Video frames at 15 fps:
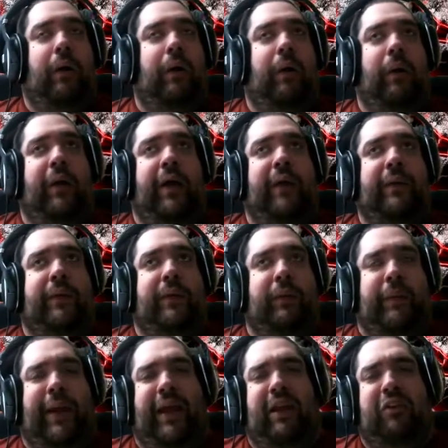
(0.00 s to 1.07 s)
on
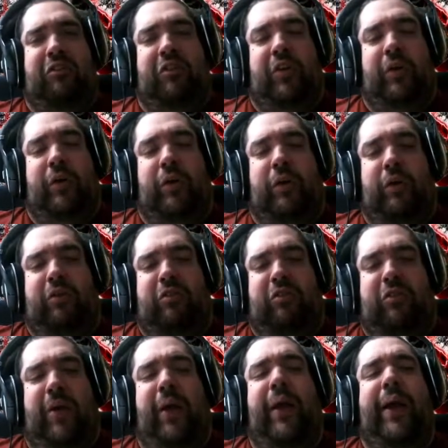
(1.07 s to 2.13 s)
location in
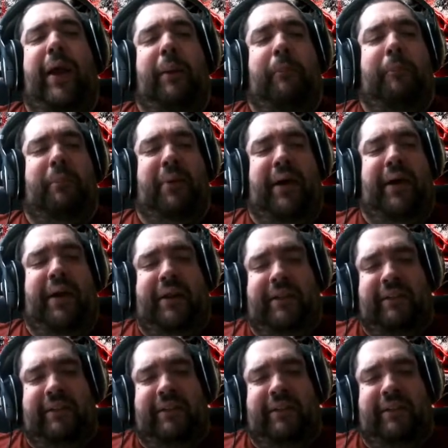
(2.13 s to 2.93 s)
Australia, but